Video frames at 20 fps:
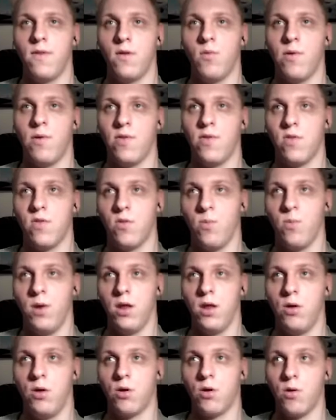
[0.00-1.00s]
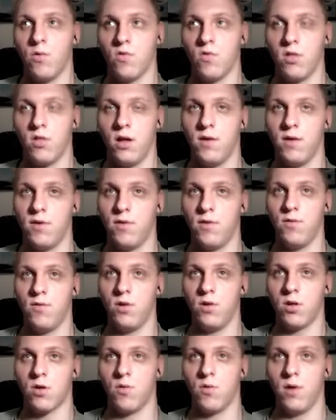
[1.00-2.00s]
once the video goes live, I will
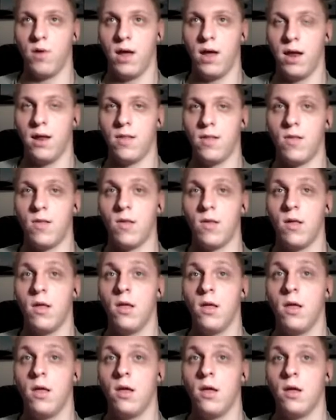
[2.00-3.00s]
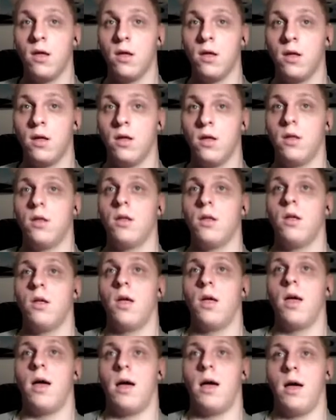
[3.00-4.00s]
create it.
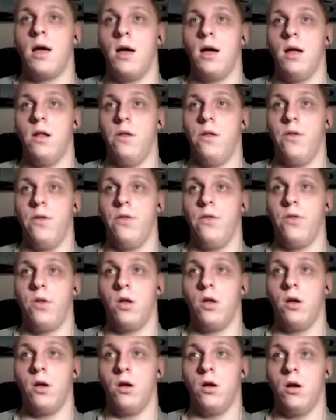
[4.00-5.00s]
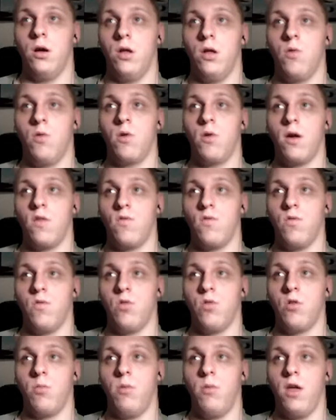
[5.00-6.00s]
And you guys
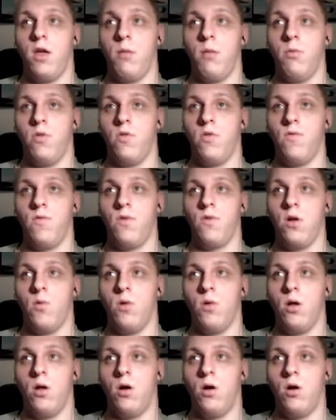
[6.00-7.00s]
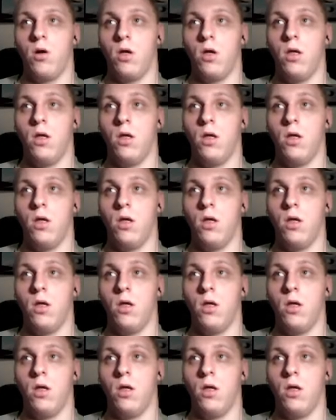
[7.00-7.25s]
should be able to follow along.